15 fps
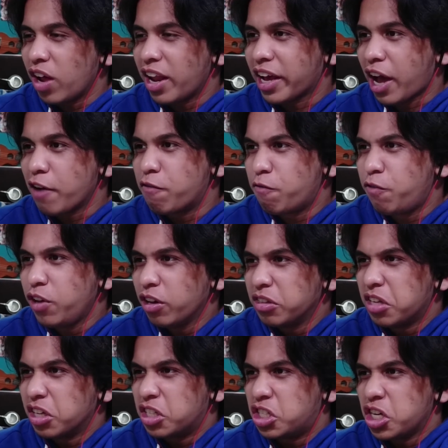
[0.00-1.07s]
Like, I feel
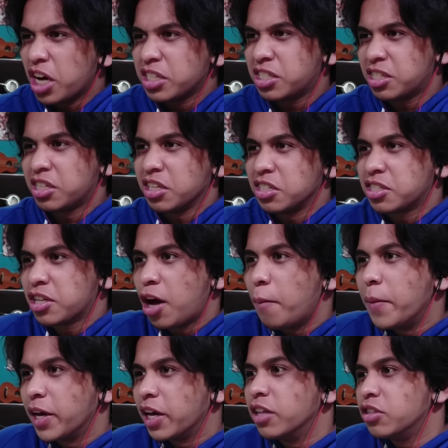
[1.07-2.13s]
the justice
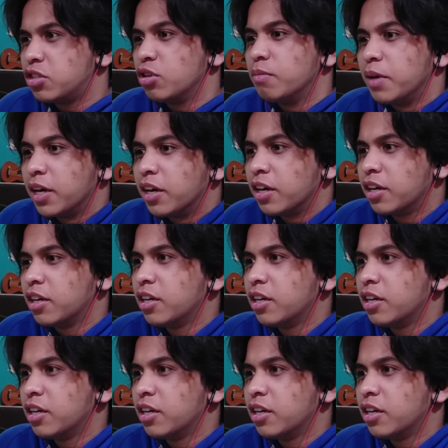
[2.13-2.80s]
coming into me.